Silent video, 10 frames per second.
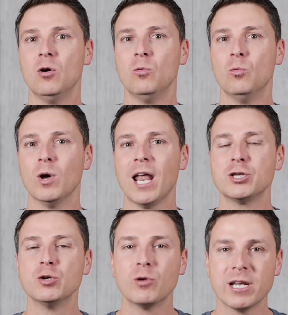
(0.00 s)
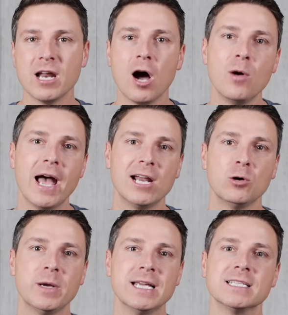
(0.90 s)
Well, as you already know,
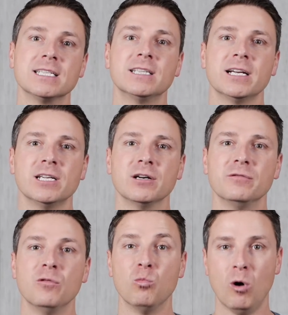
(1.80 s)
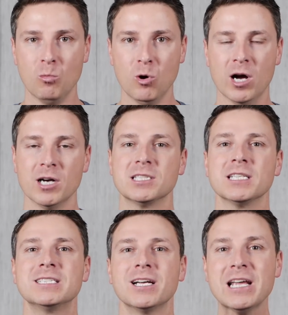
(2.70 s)
NLP is the study of what works, the
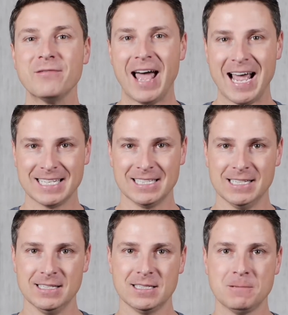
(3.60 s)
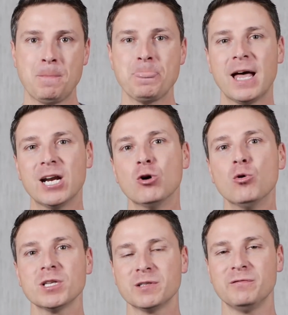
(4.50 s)
study of excellence. And in
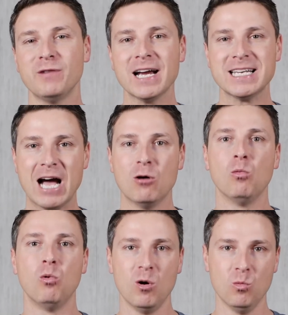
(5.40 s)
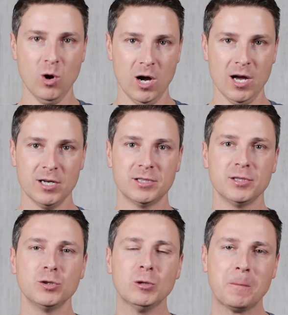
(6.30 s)
order to find out what works,
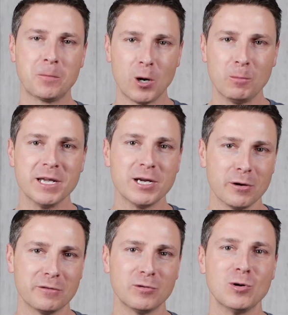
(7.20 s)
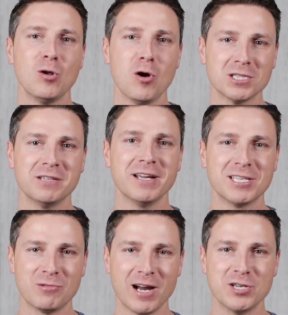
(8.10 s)
you'll probably go through lots of
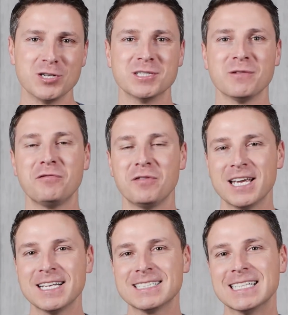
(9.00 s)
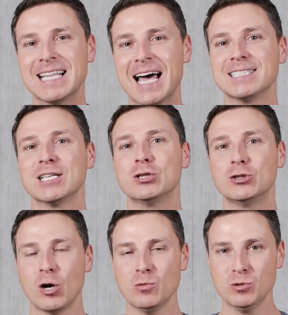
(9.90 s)
iterations of things that
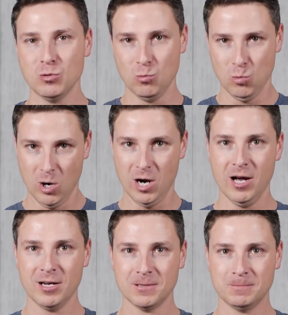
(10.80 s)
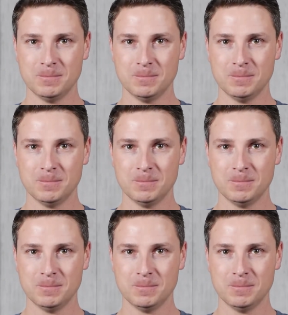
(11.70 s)
don't work.